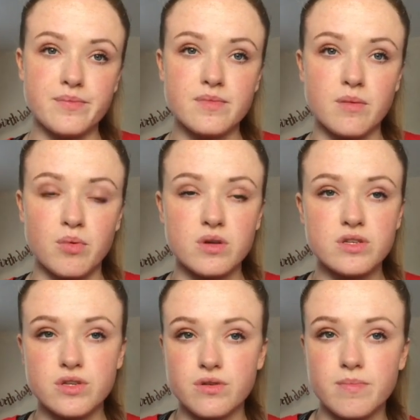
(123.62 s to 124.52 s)
the pointe
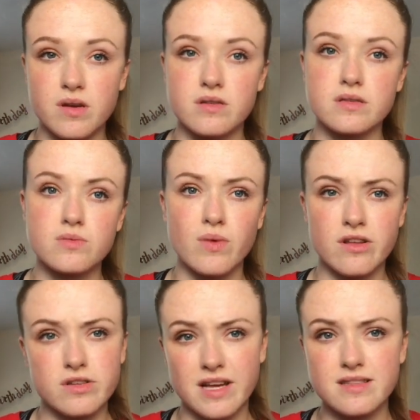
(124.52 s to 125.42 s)
shoe, because when you're
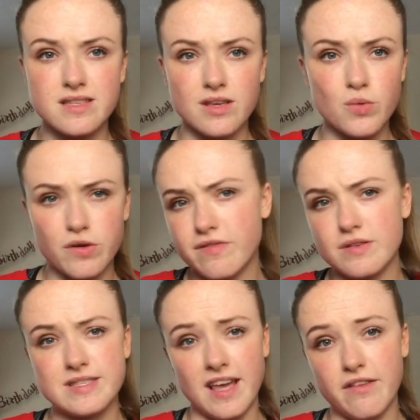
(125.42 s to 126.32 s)
dancing you want to feel
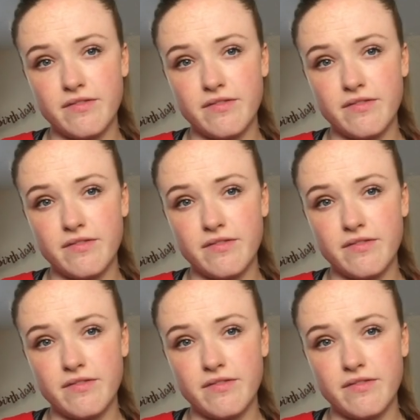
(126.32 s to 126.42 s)
safe.